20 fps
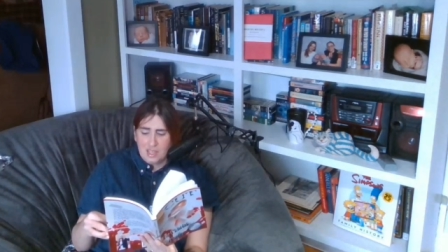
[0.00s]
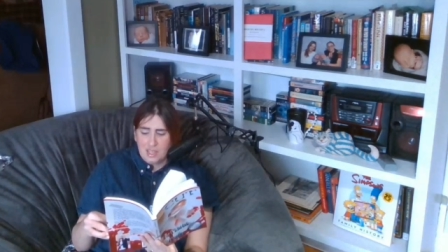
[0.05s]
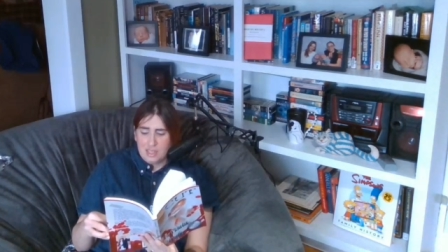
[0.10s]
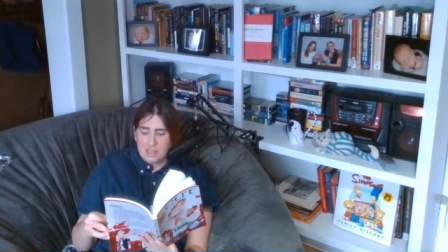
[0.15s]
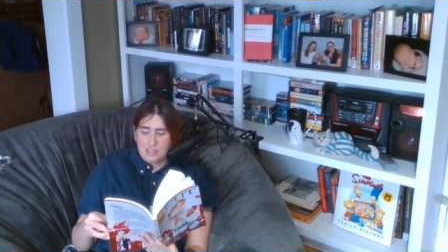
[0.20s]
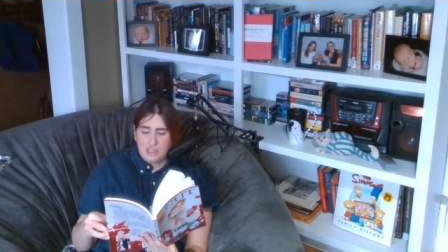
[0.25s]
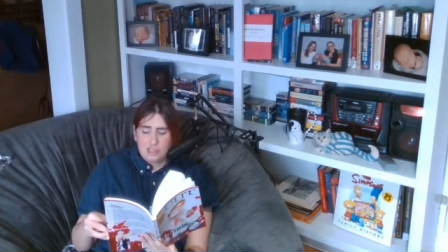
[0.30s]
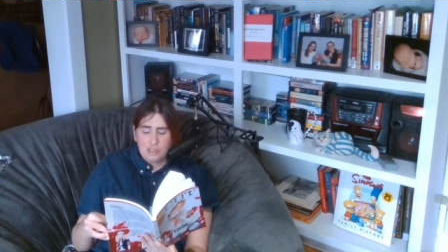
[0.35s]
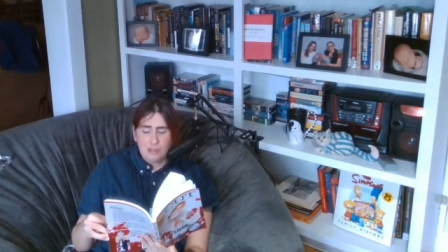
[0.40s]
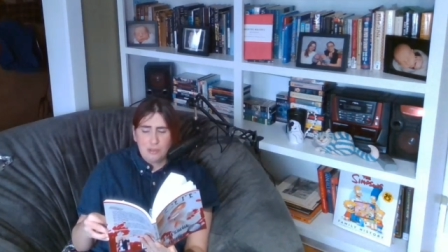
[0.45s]

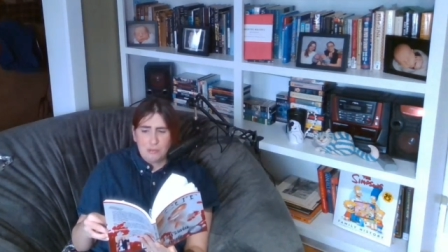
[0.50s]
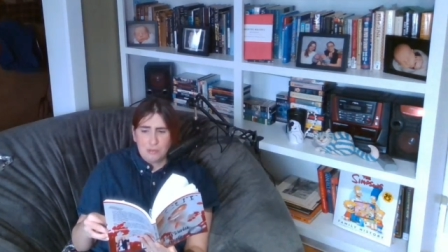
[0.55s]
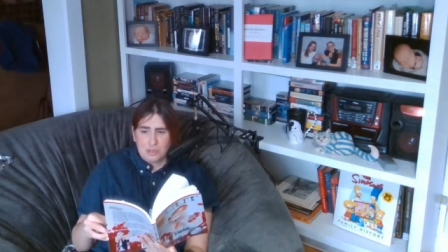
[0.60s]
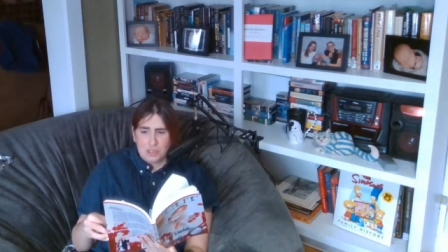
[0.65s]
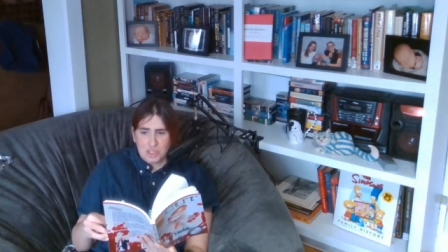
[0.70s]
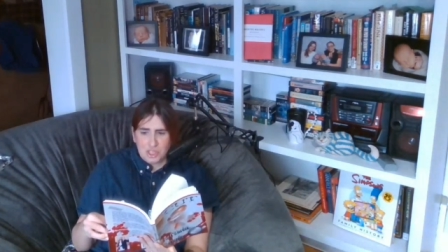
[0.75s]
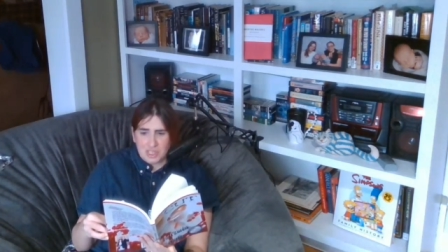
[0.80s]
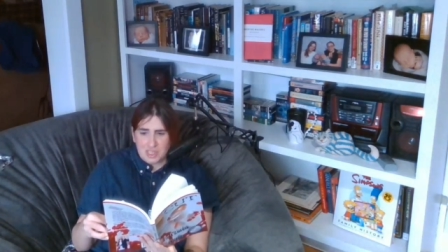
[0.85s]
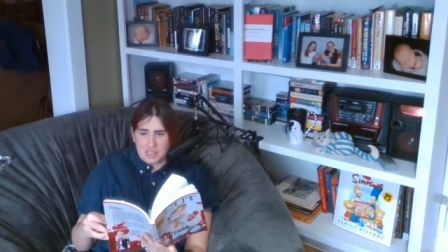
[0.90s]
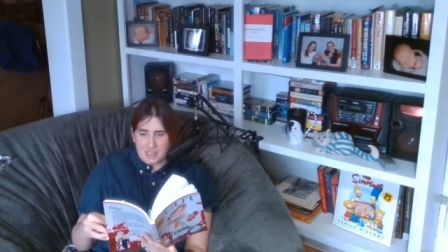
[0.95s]
It's so
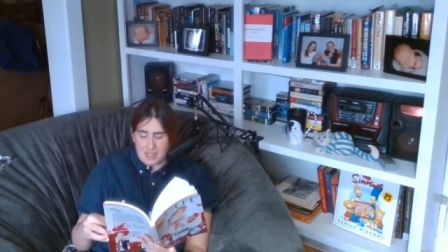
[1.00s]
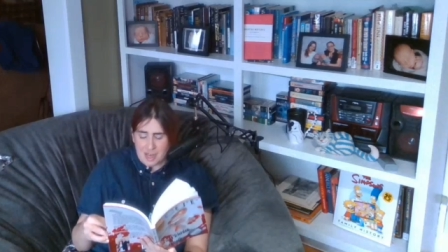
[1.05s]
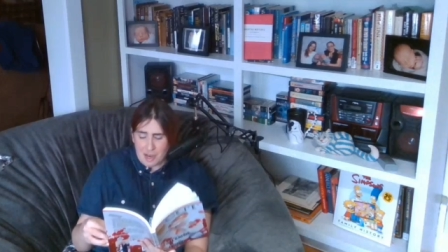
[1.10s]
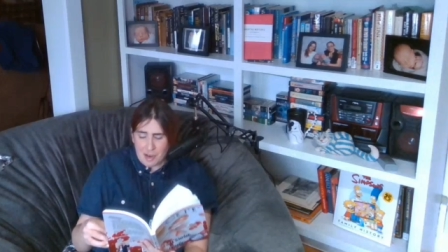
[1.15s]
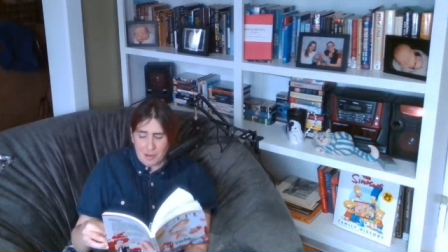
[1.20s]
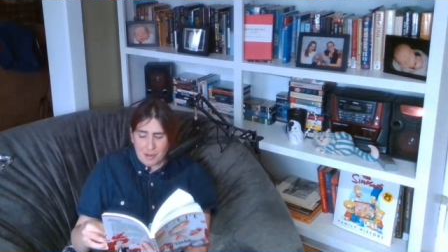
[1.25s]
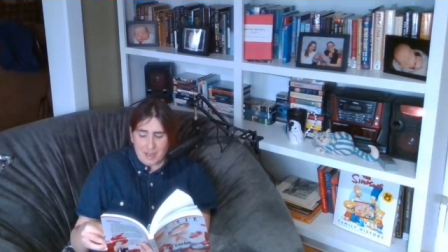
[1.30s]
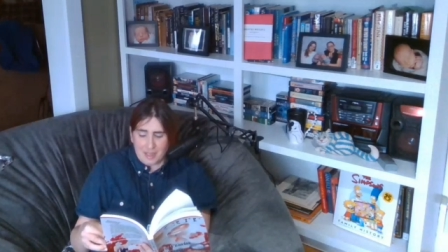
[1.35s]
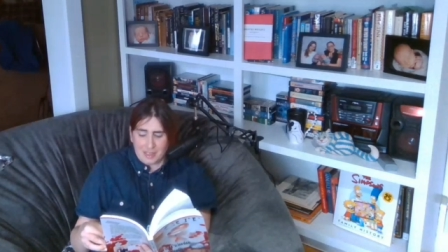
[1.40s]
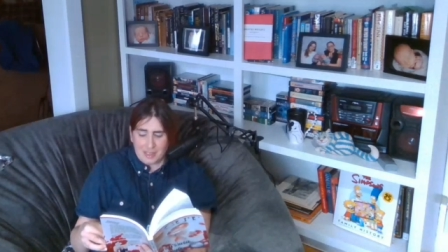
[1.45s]

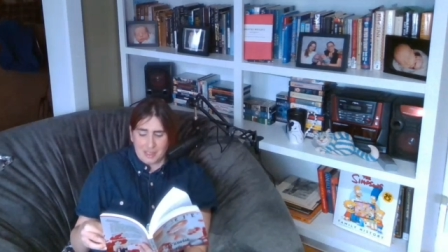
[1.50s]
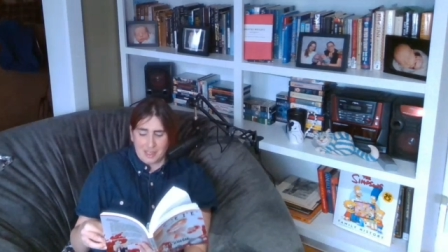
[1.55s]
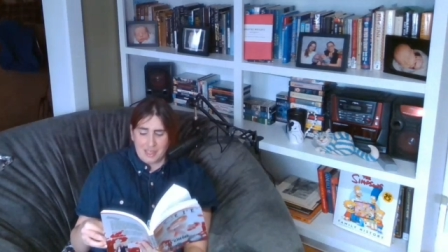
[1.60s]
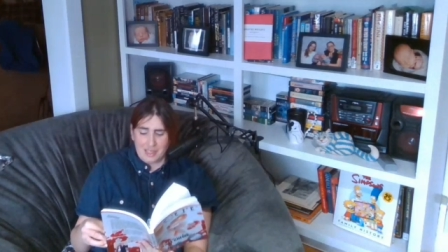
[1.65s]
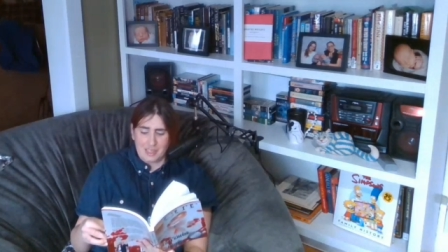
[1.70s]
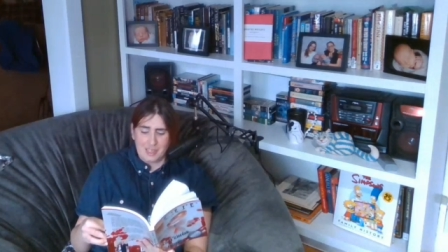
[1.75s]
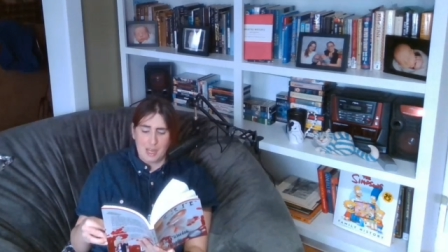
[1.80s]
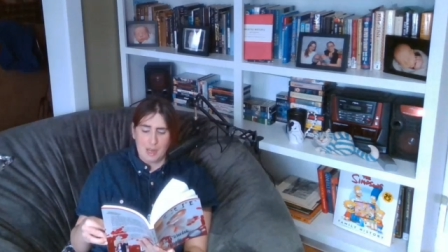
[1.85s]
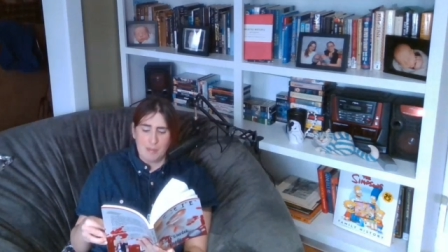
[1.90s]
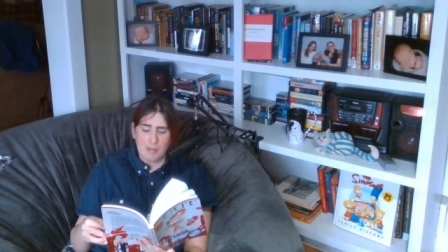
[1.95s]
generic,
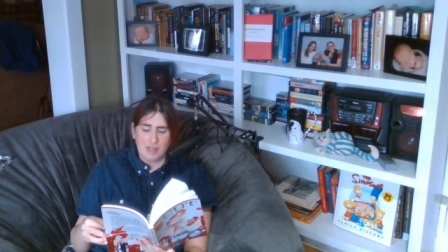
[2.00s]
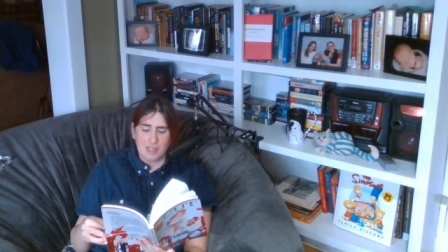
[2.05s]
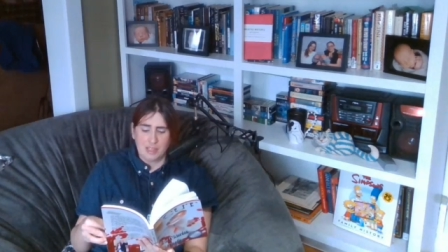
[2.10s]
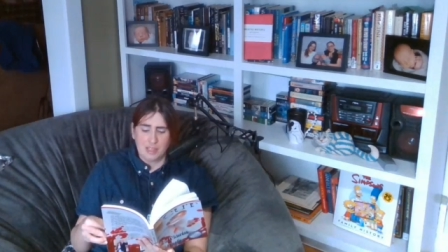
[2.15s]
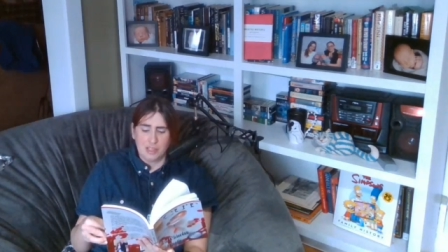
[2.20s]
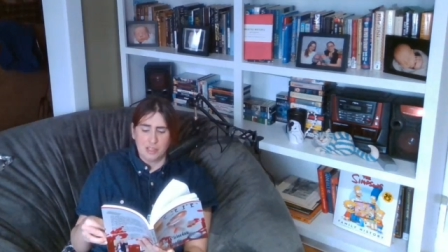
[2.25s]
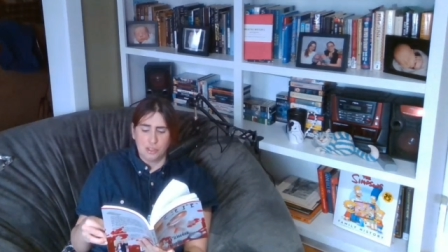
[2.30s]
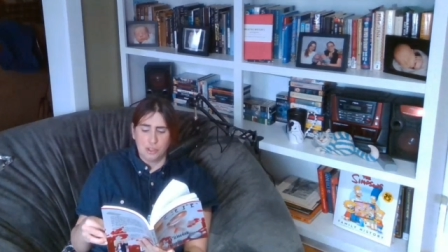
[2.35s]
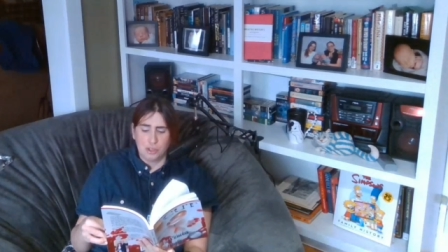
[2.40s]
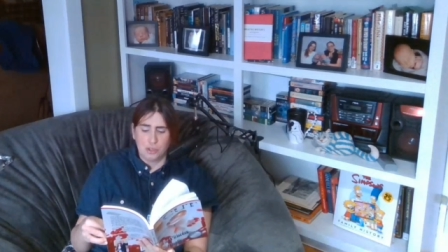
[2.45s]
like naming a
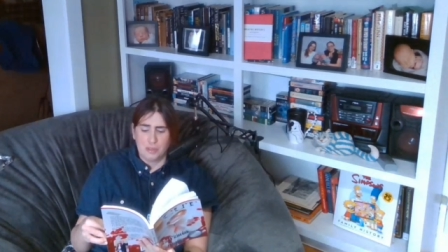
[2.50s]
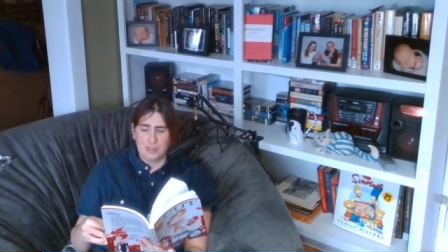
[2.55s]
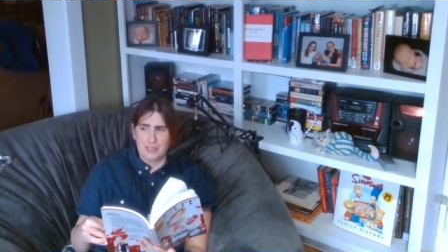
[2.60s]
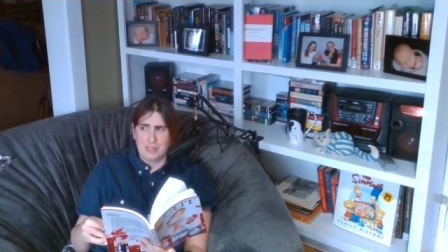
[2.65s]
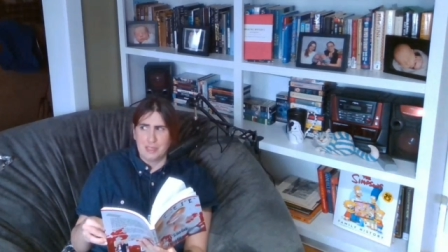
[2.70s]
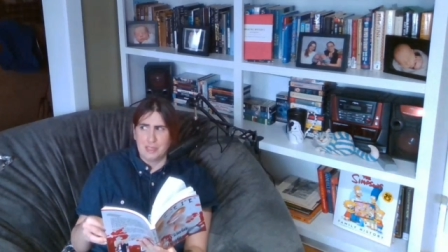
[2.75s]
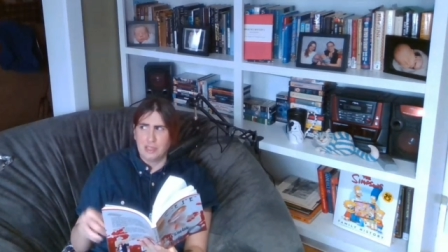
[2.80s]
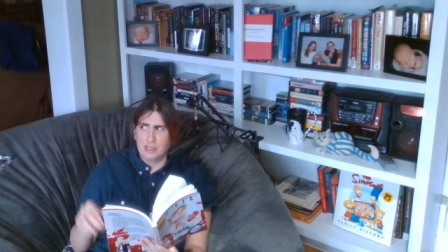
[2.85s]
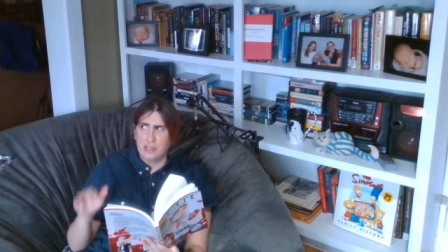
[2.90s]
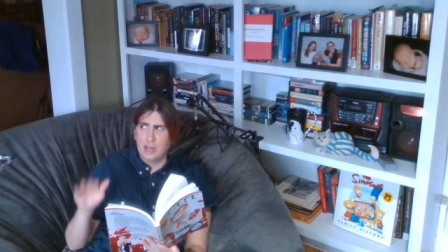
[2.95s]

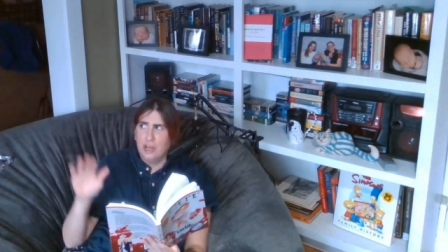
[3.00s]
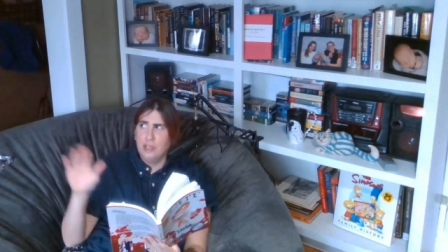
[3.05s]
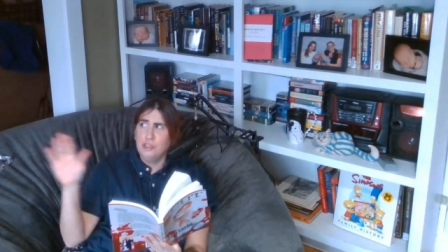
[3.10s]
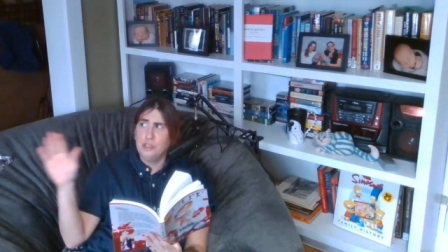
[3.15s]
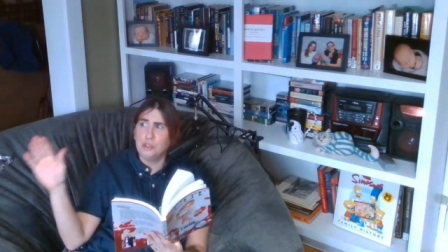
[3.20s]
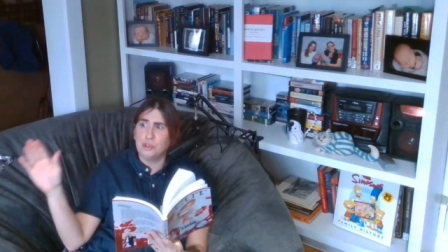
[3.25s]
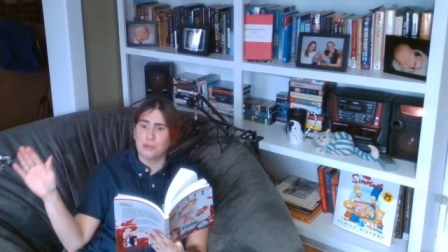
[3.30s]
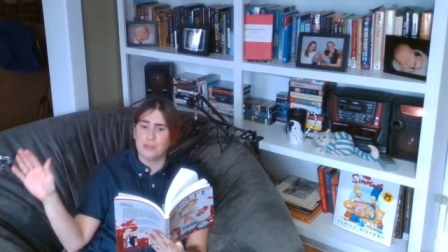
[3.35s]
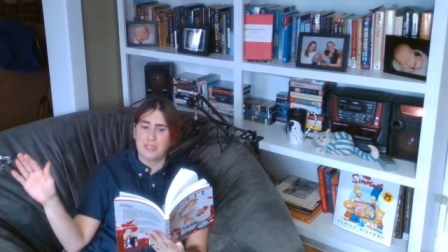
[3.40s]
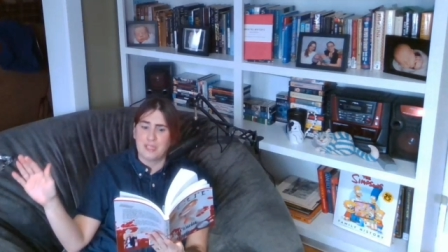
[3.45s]
country,
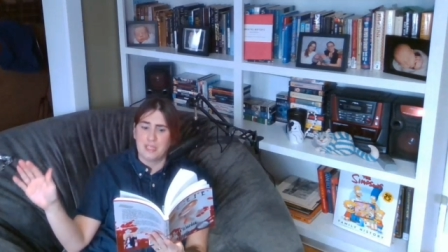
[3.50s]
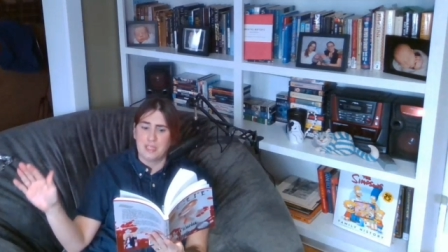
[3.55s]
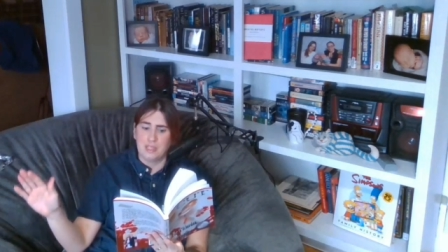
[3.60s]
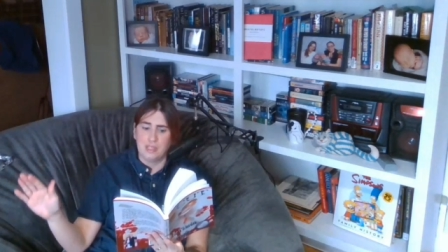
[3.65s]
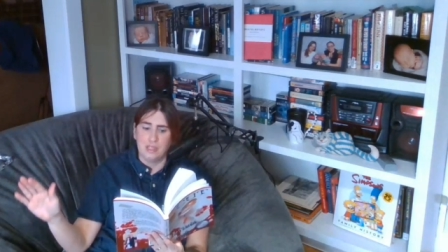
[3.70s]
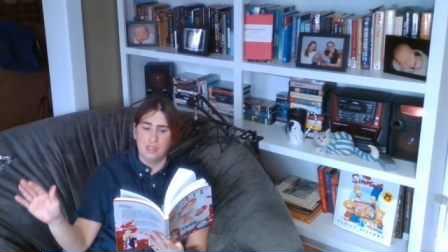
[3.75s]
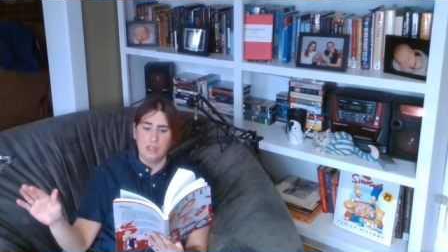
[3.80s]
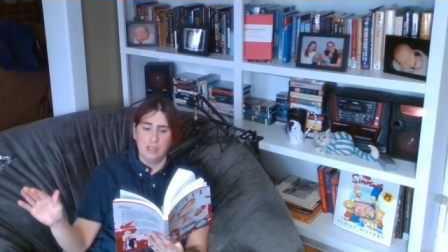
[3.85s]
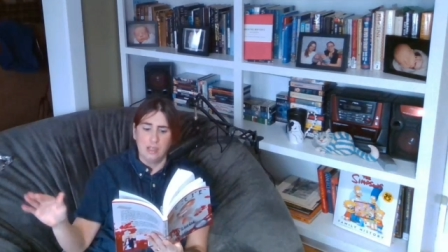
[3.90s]
country.